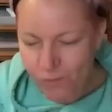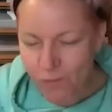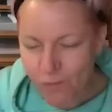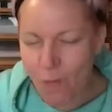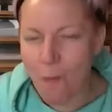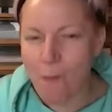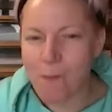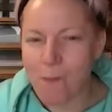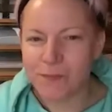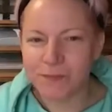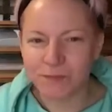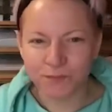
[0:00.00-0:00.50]

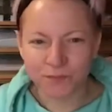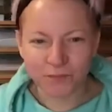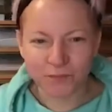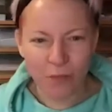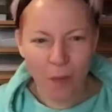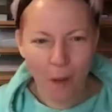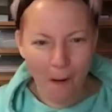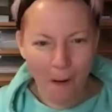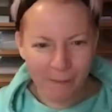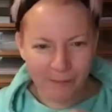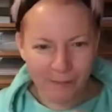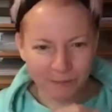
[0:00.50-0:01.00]
what
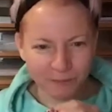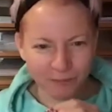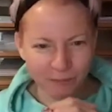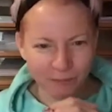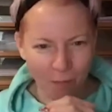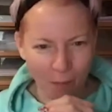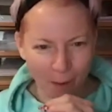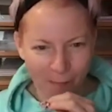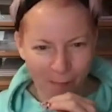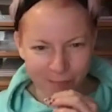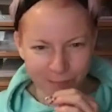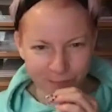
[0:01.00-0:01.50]
exciting
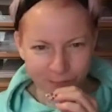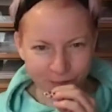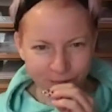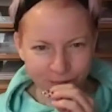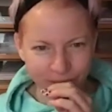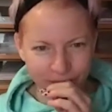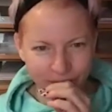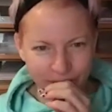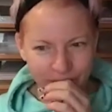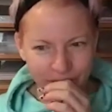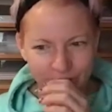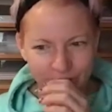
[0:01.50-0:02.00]
things
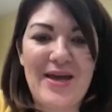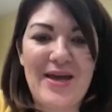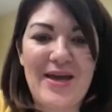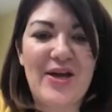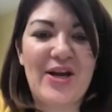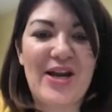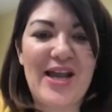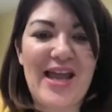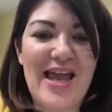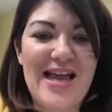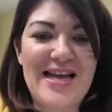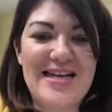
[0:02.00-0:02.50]
have you
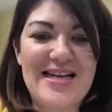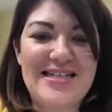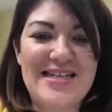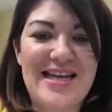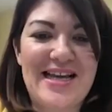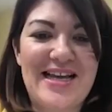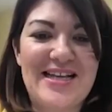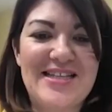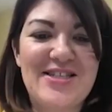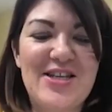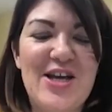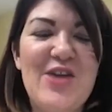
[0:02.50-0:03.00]

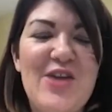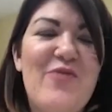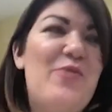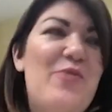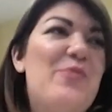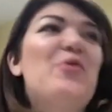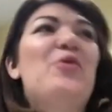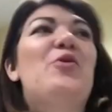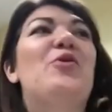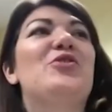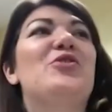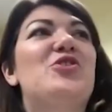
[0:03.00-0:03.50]
creating aside from
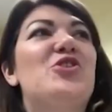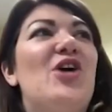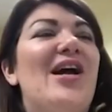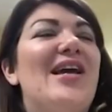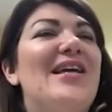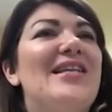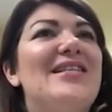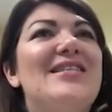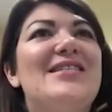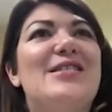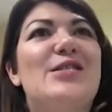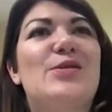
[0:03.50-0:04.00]
your
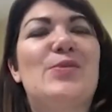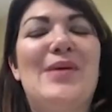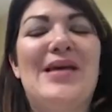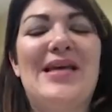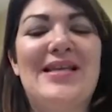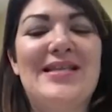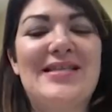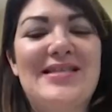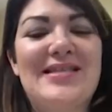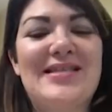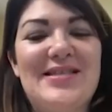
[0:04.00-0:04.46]
giant sweets?